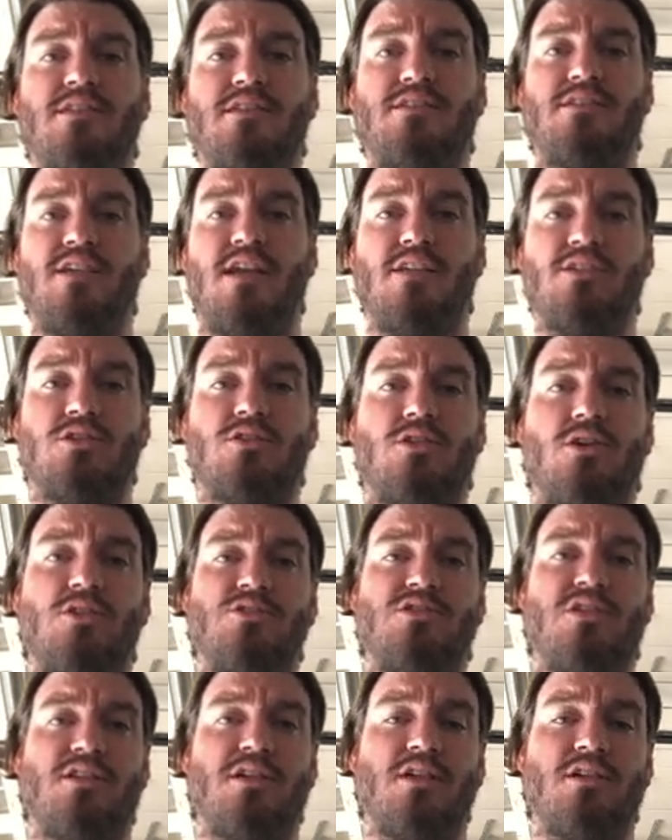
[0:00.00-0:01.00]
It stays
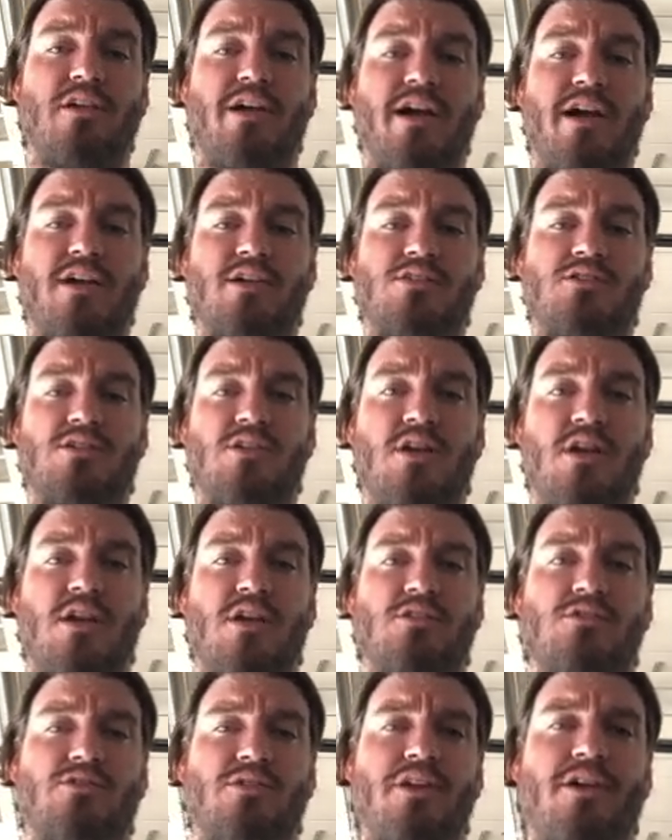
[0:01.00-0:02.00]
close to the glass,
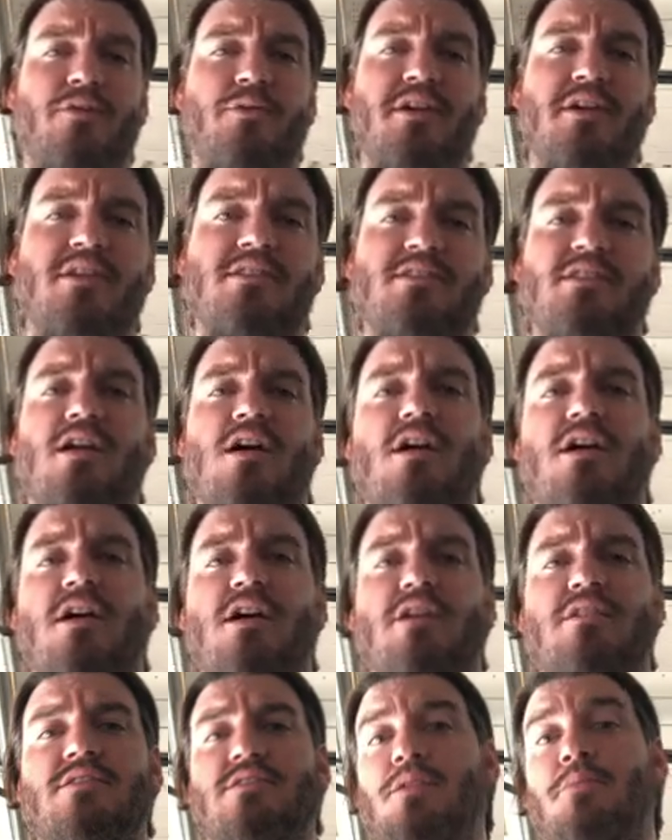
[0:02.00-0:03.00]
so that way it's
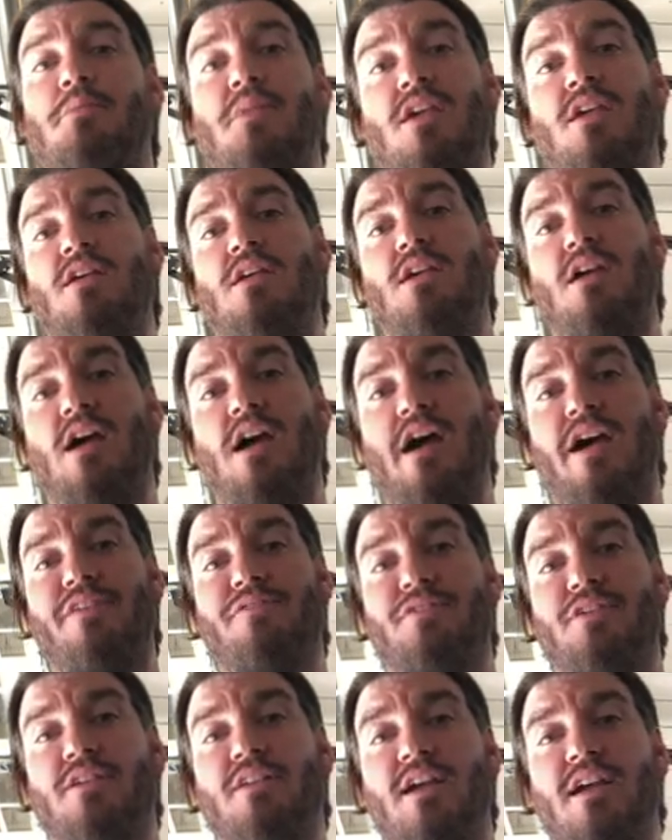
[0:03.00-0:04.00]
not, to me, I
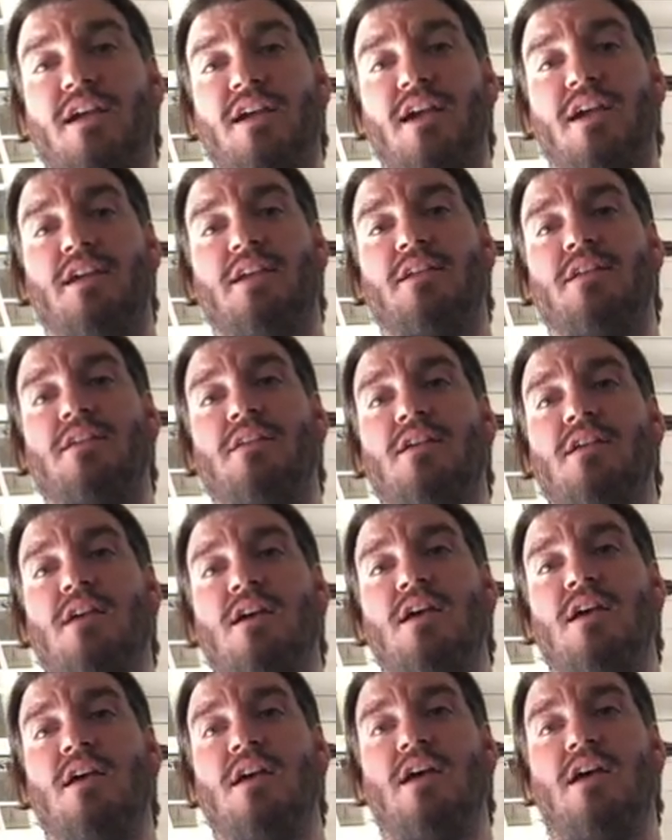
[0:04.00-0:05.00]
feel like I can
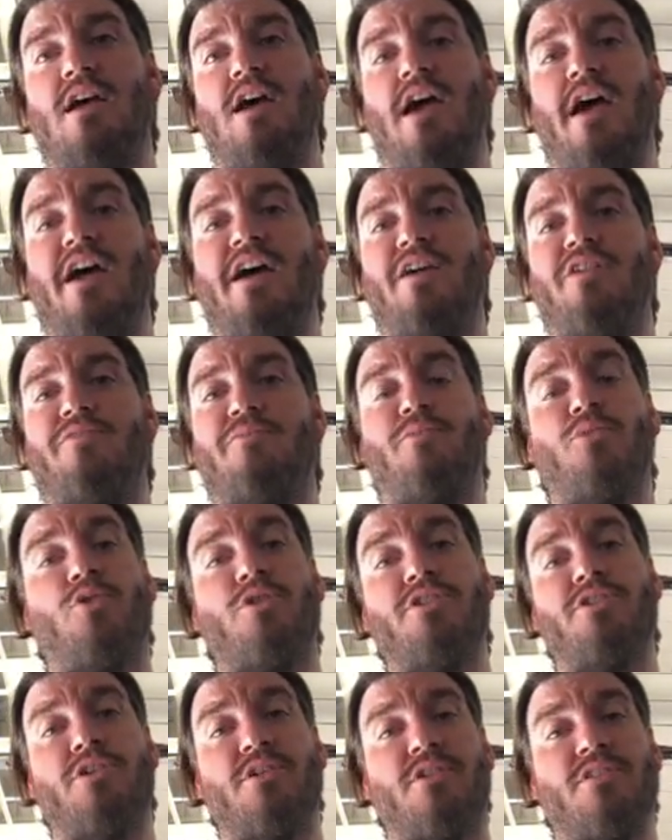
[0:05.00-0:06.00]
have
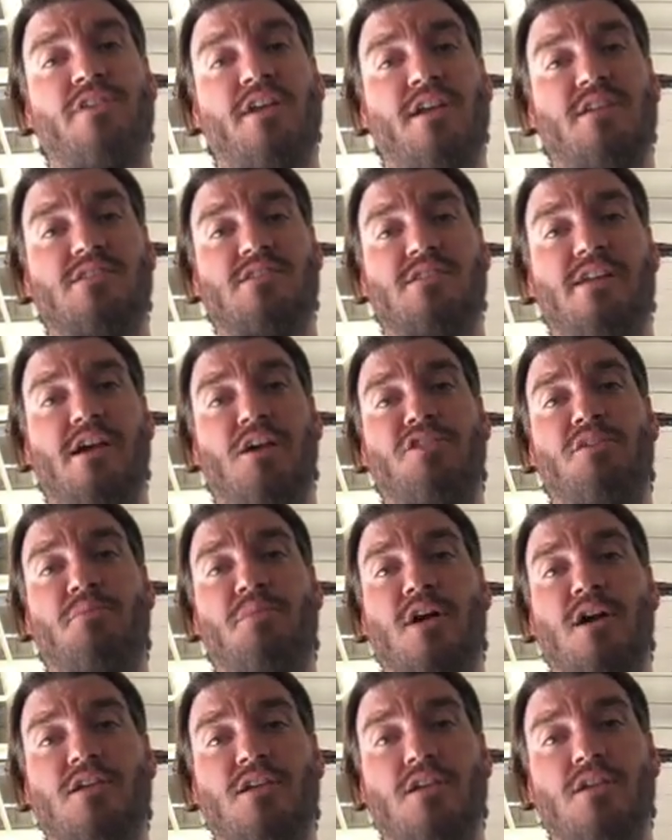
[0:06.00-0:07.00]
more urethane stay on the
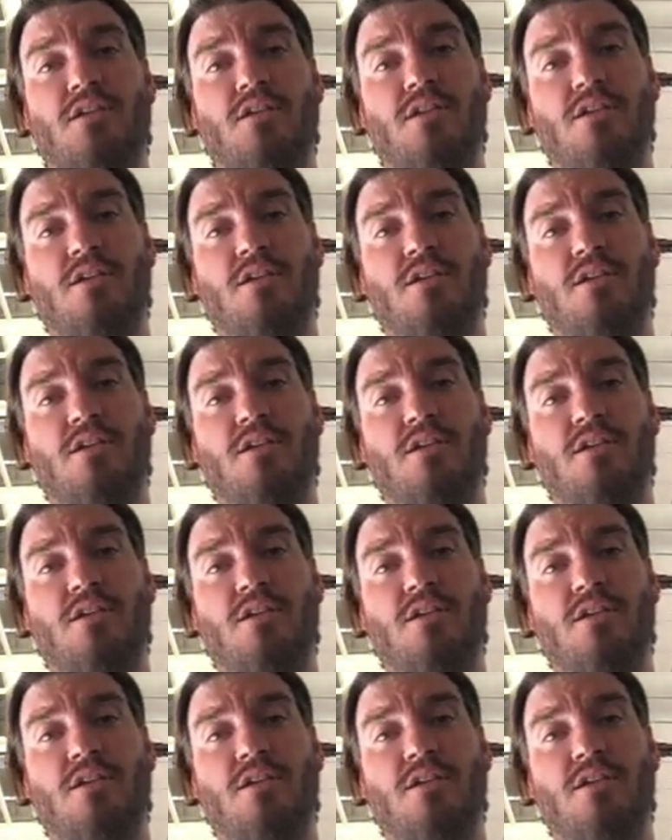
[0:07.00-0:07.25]
body